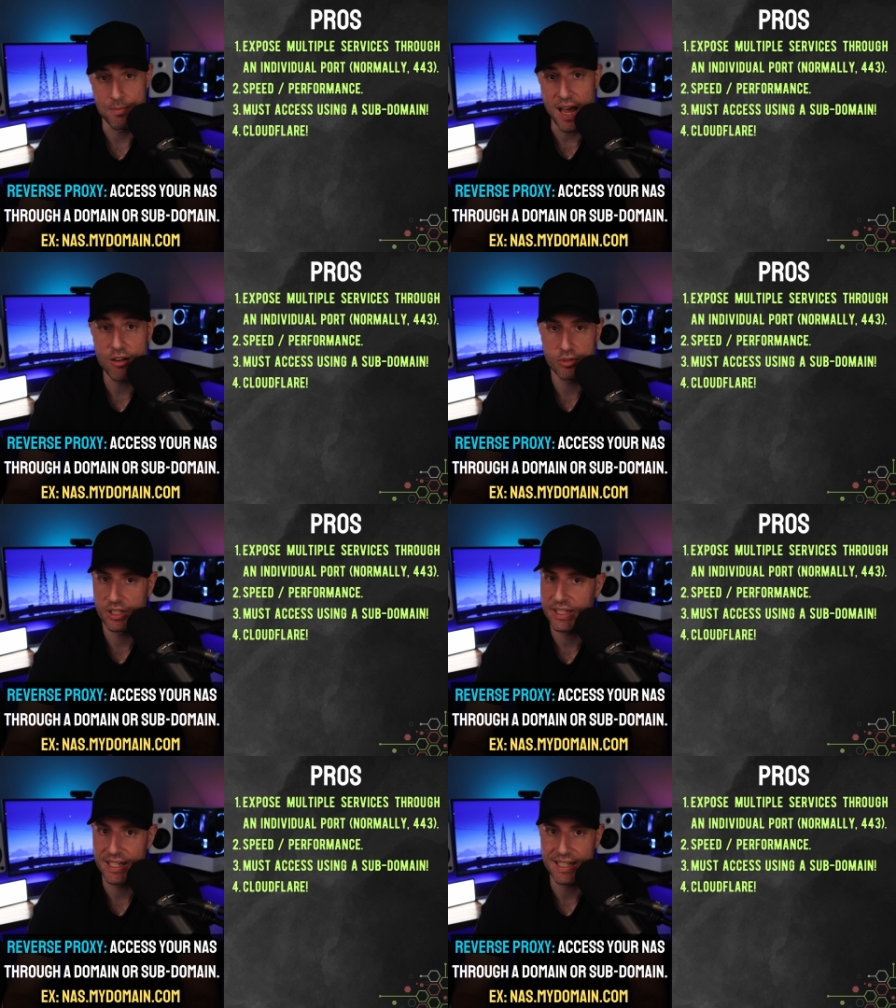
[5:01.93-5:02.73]
I'm not
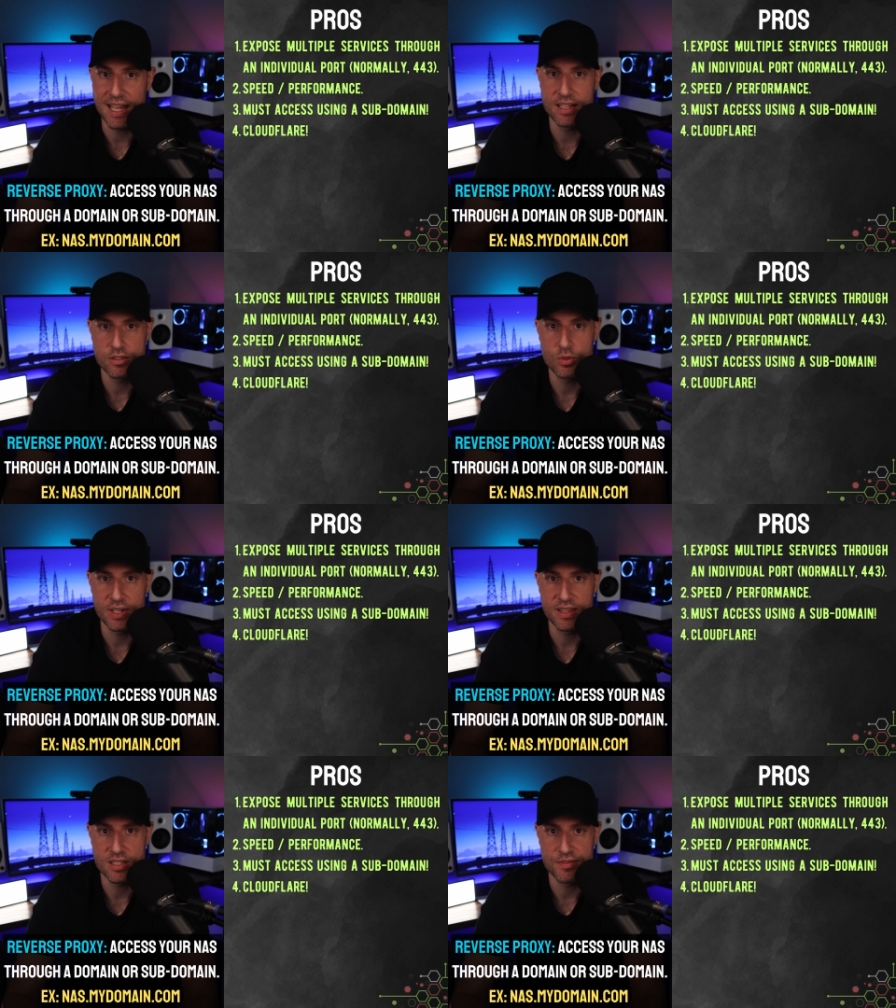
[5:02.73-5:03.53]
really going to get into
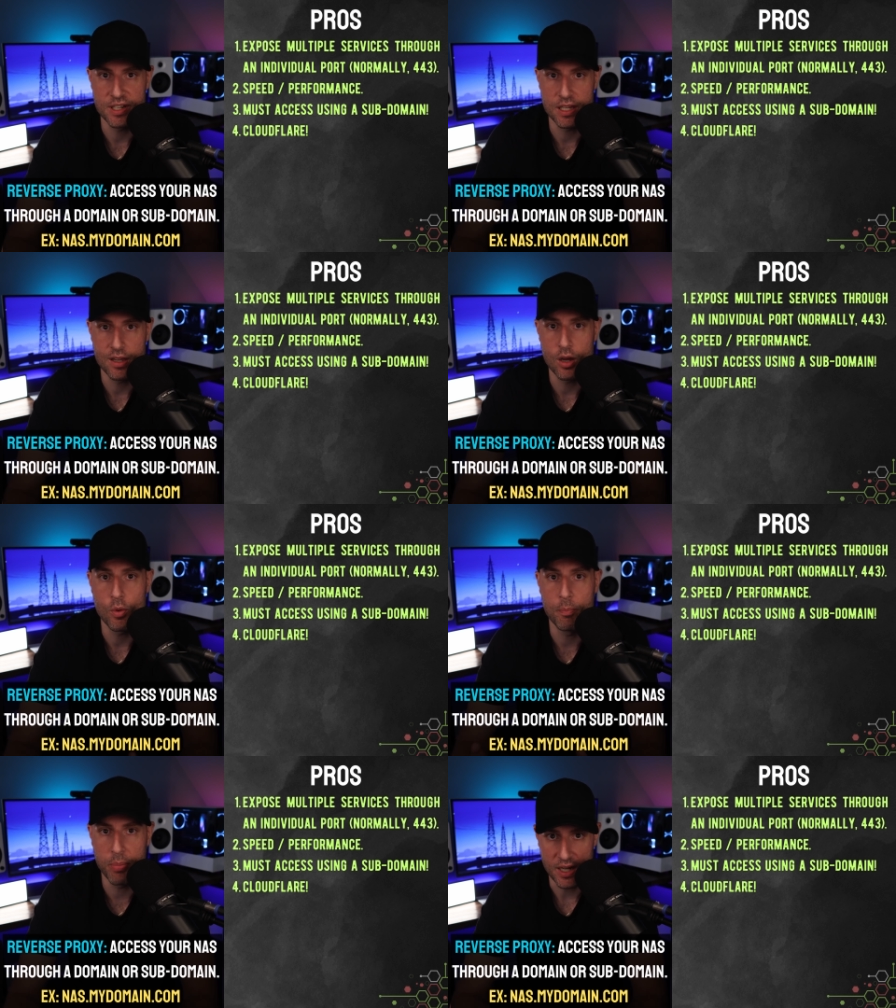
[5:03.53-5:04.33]
it in this
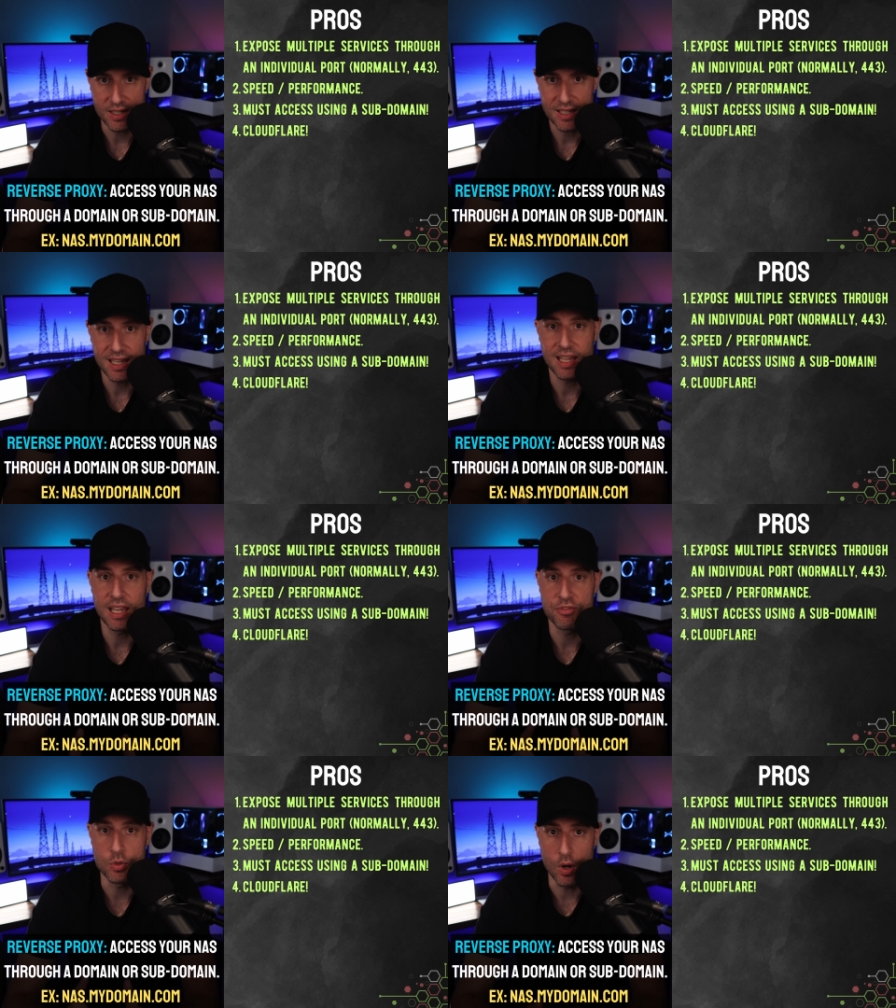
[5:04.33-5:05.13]
video, but
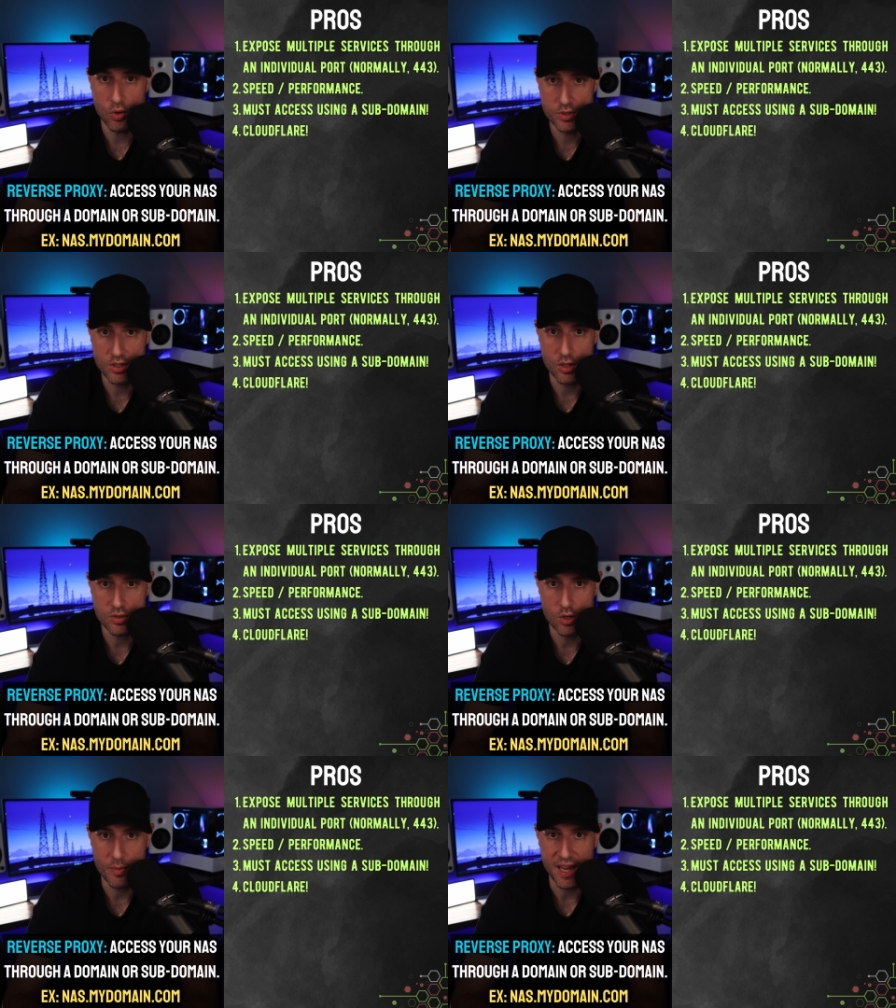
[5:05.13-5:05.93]
if you own your
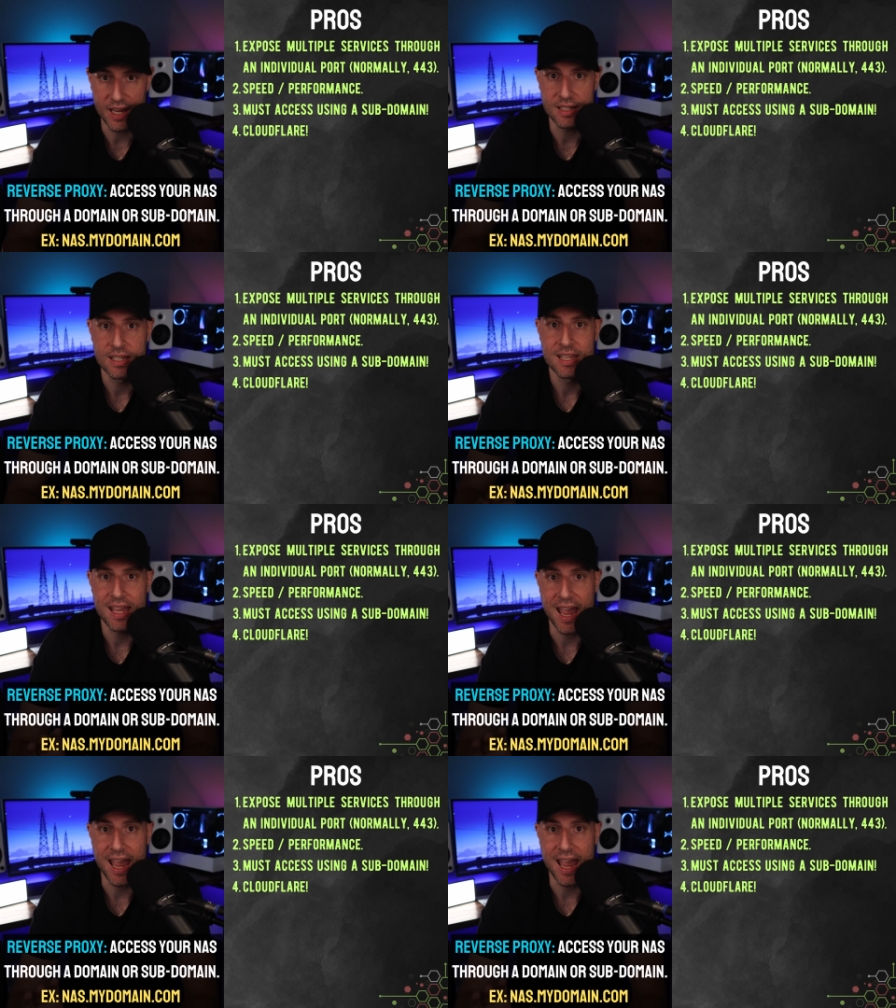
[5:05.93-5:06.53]
own domain,